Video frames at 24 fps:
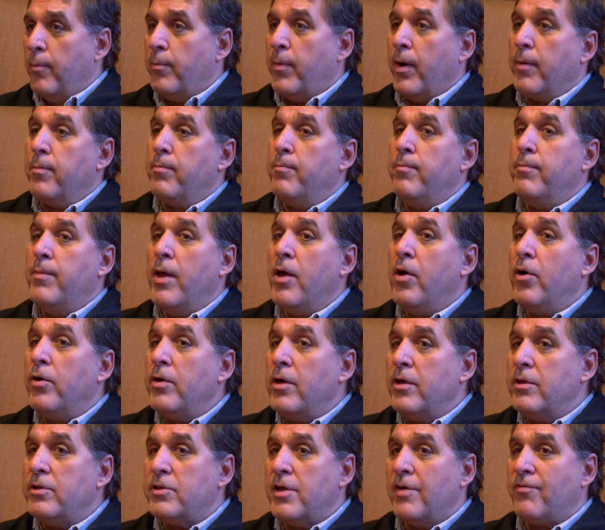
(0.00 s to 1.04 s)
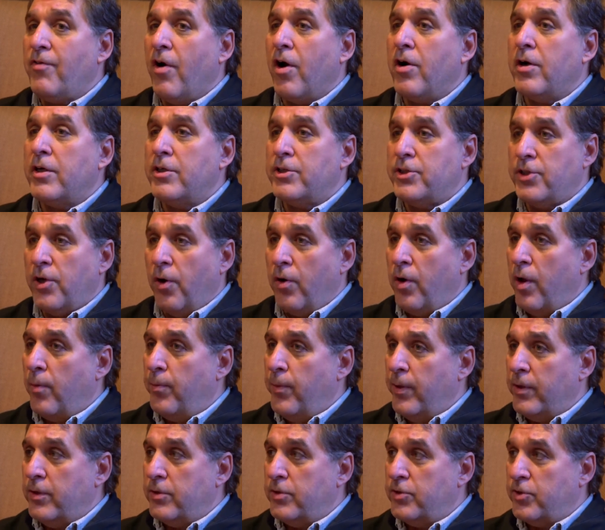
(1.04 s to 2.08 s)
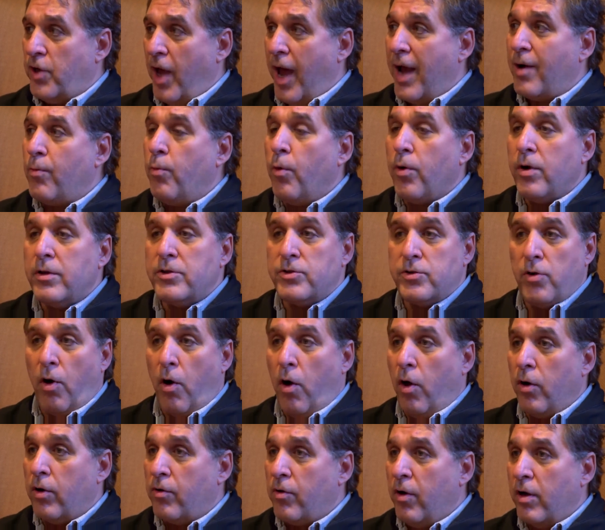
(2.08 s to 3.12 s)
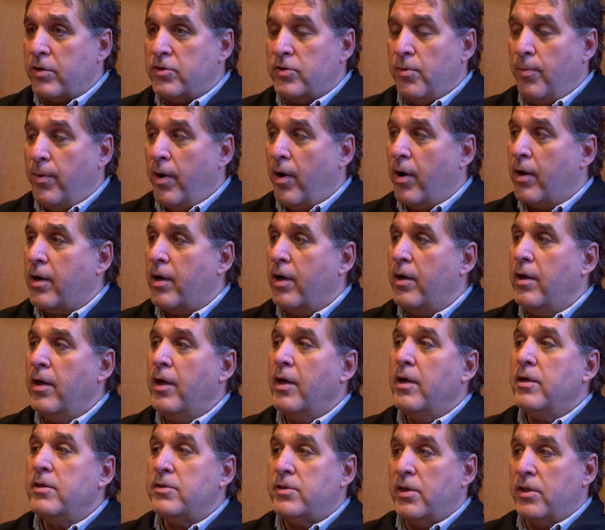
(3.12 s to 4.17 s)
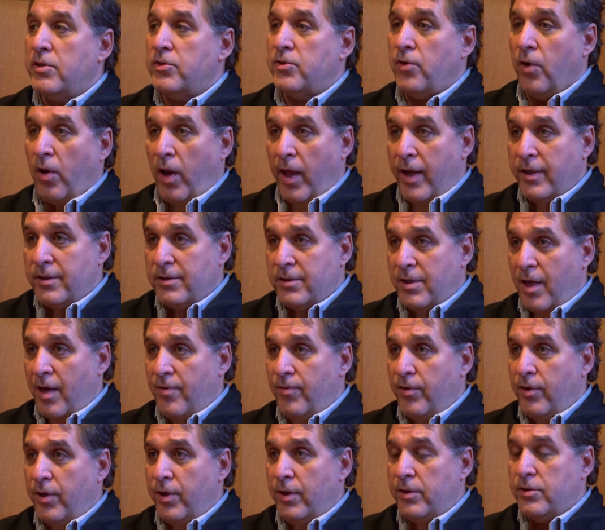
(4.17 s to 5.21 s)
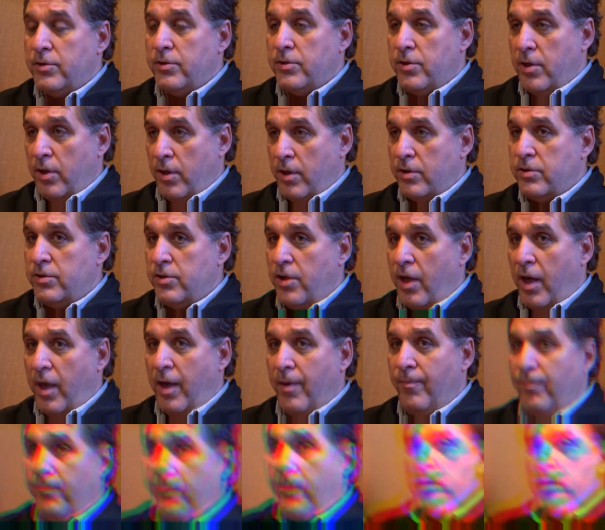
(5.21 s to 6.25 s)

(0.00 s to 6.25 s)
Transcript: But millions have already showed up at psych wards all across America since the late 70s to this day.